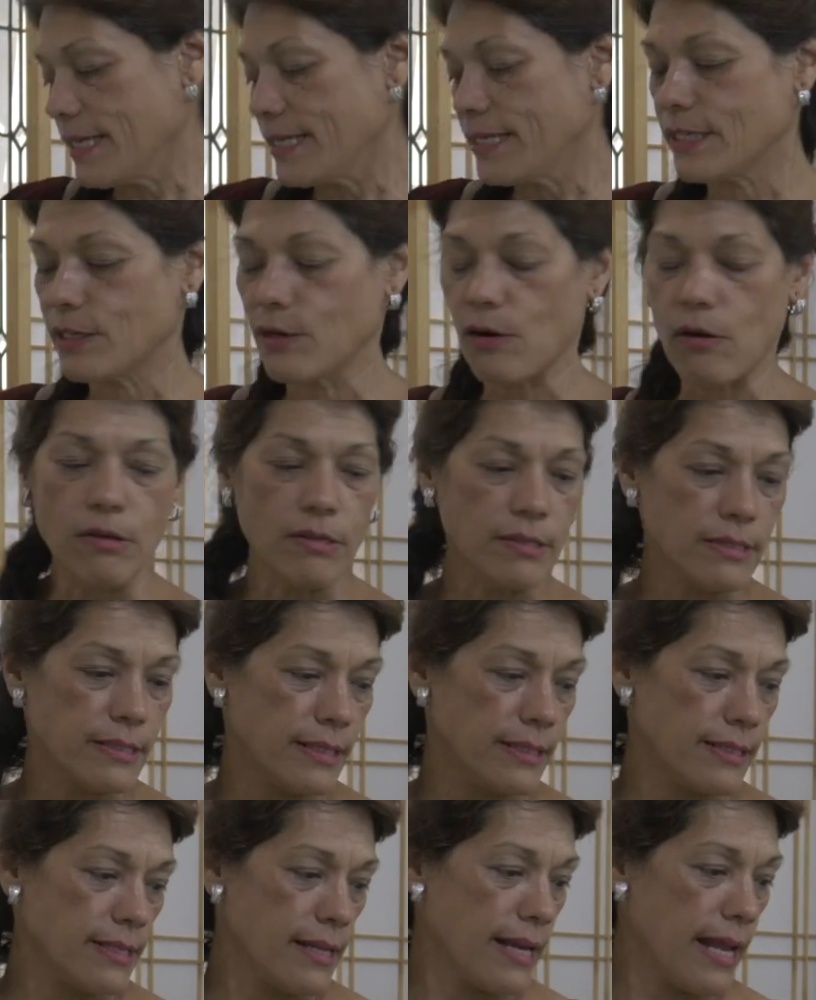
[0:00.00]
he calls
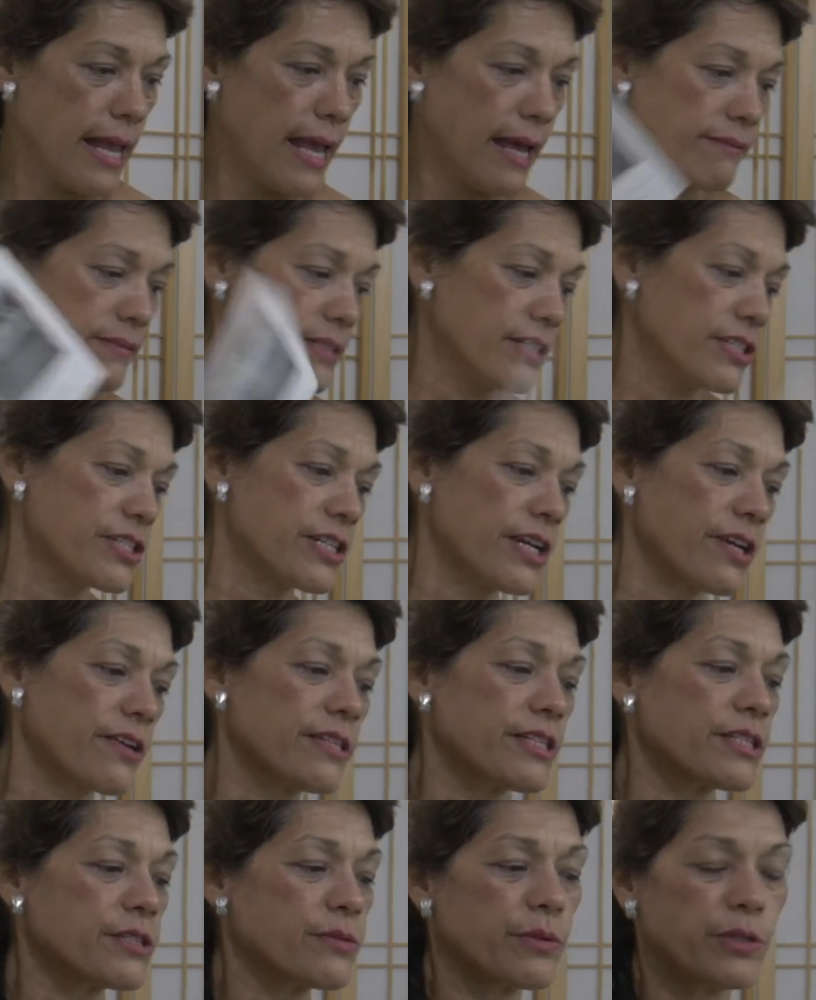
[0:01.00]
it, and I have to share
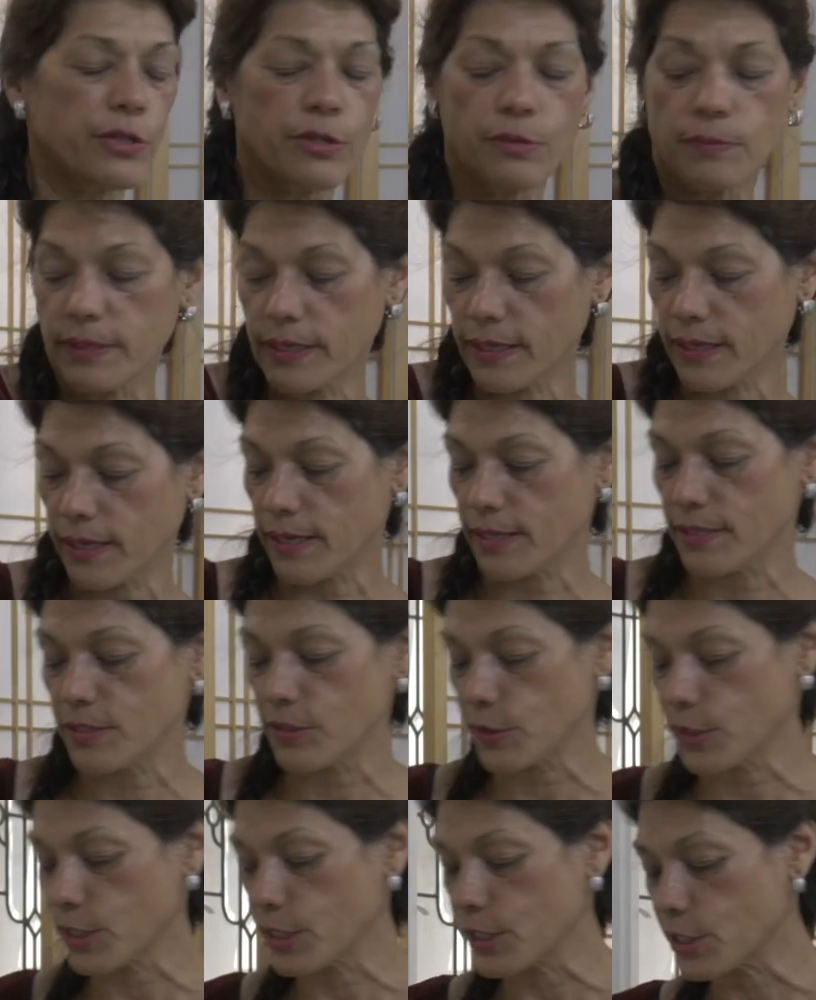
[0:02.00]
this with you because
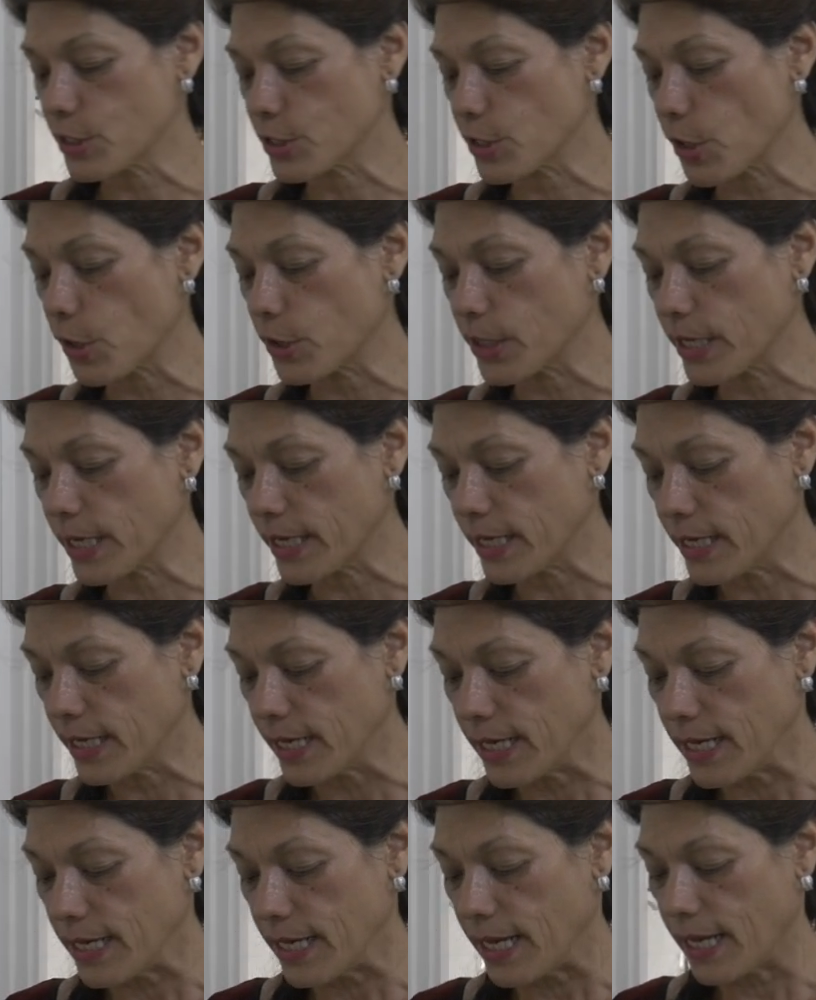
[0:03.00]
you're going to start
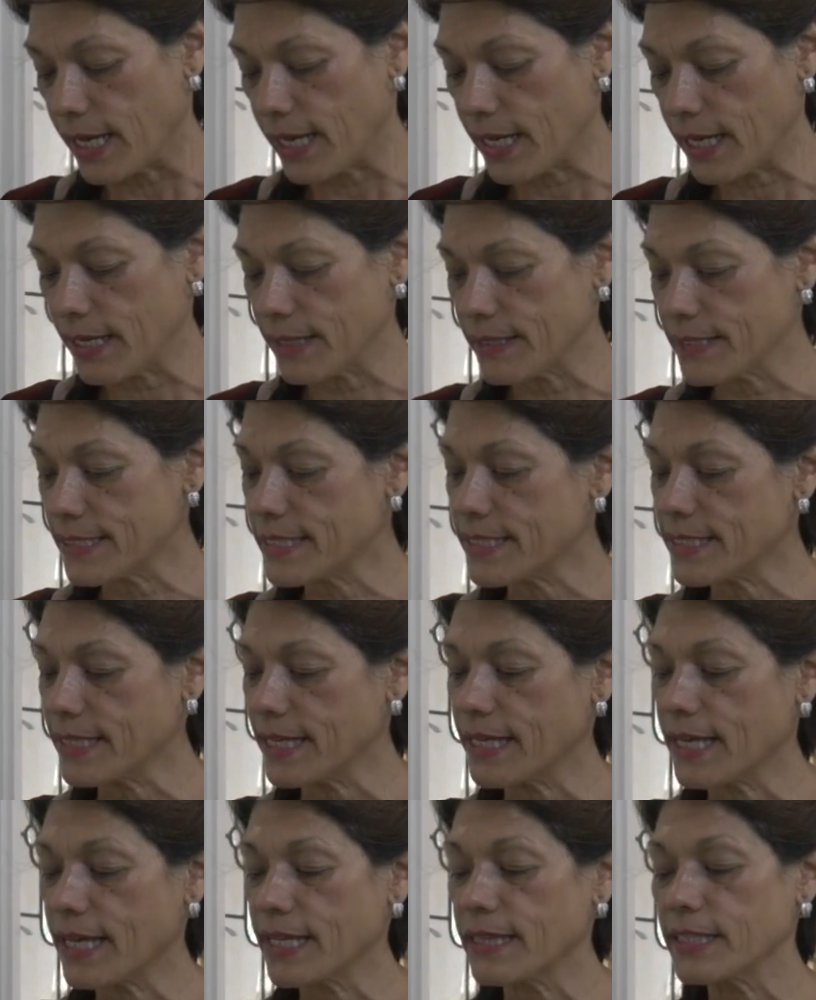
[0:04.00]

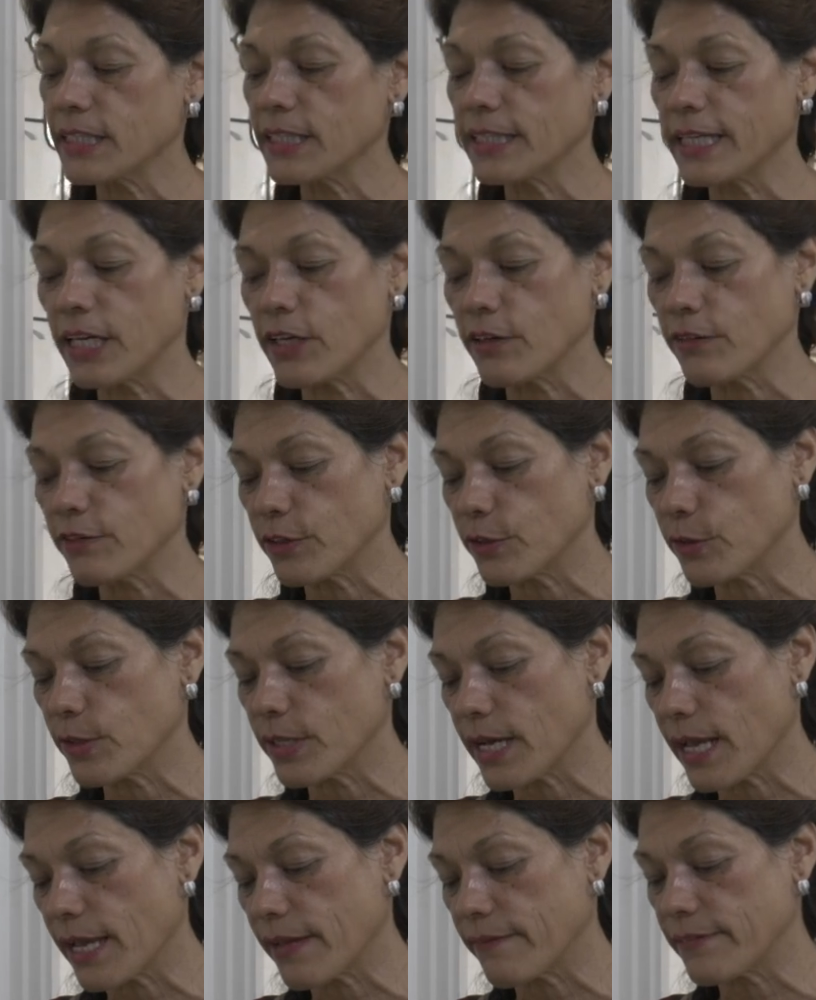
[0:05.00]
seeing a little interview
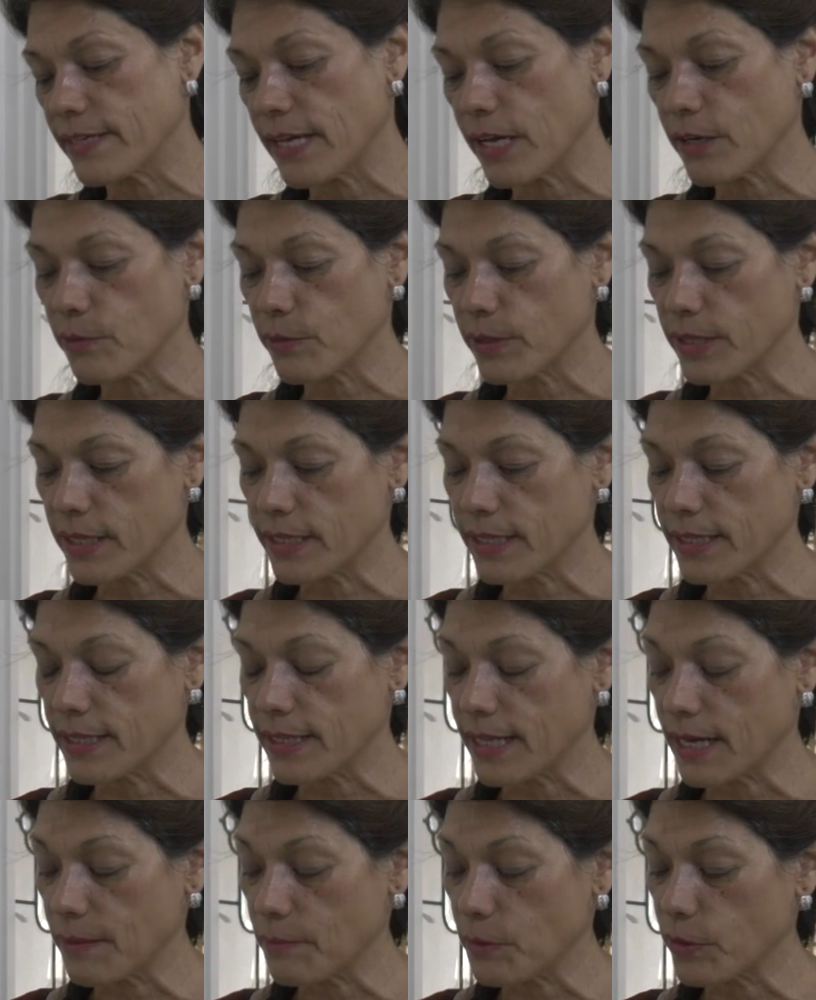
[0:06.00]
that I've done with,
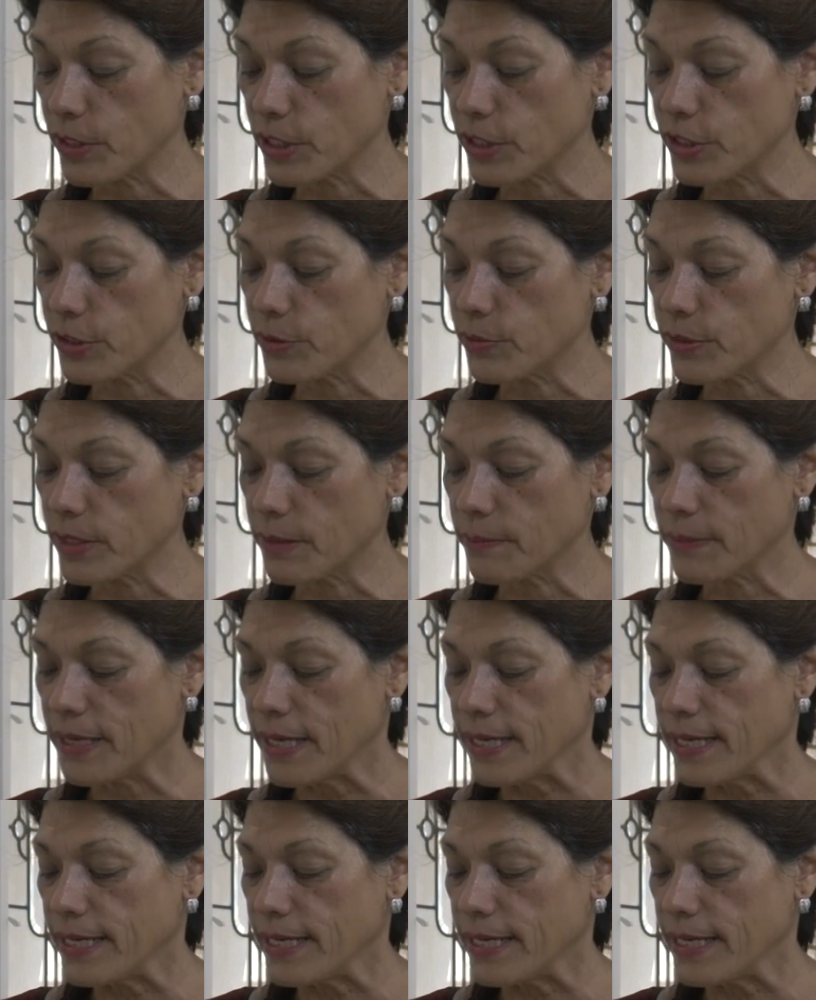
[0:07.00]
that I'm going to do with him.